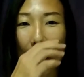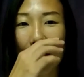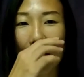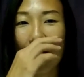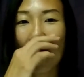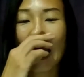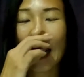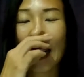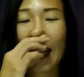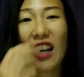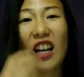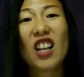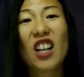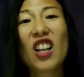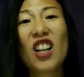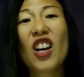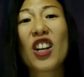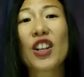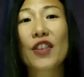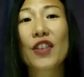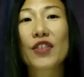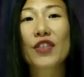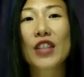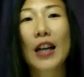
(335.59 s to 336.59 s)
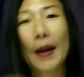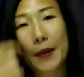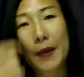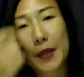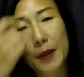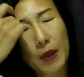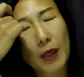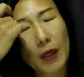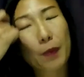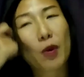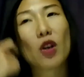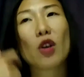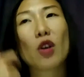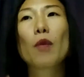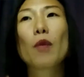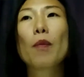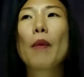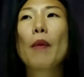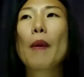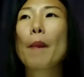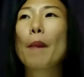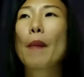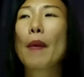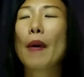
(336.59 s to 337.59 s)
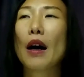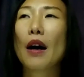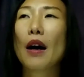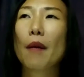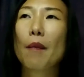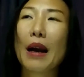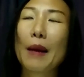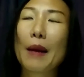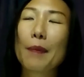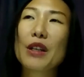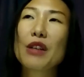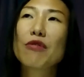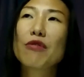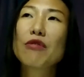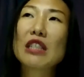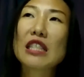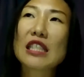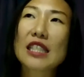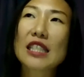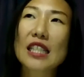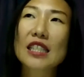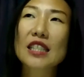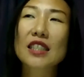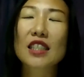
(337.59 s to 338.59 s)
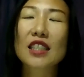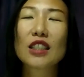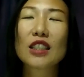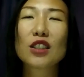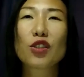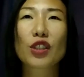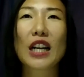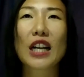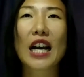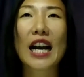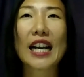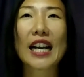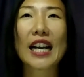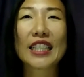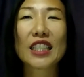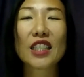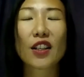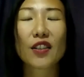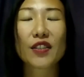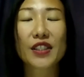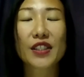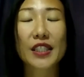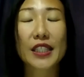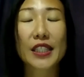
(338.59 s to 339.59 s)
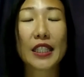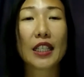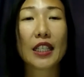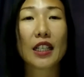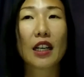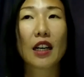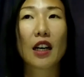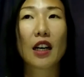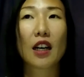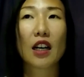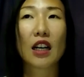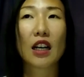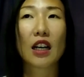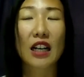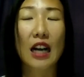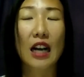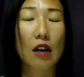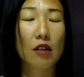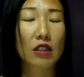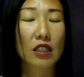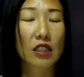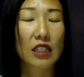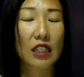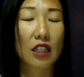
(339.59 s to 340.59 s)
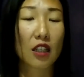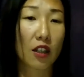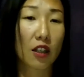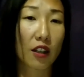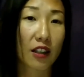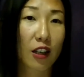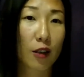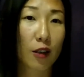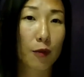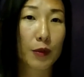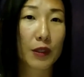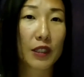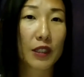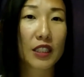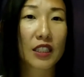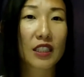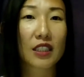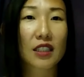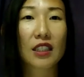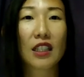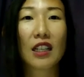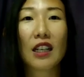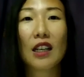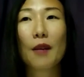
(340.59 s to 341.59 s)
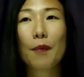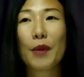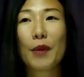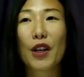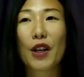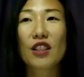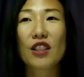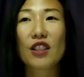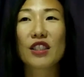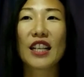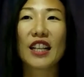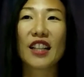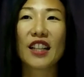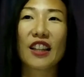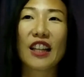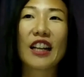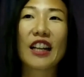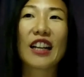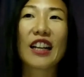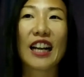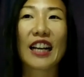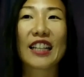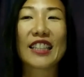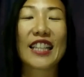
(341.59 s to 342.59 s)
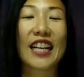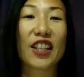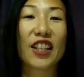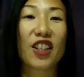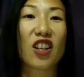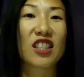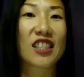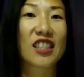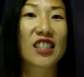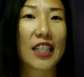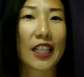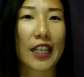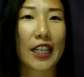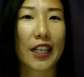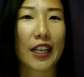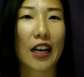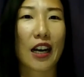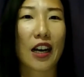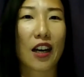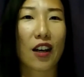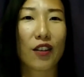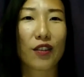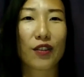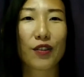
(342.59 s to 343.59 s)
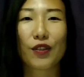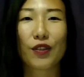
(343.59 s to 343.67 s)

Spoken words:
A lot of times people might be resistant to the idea of seeing a counselor or therapist because they think like they are not sick enough,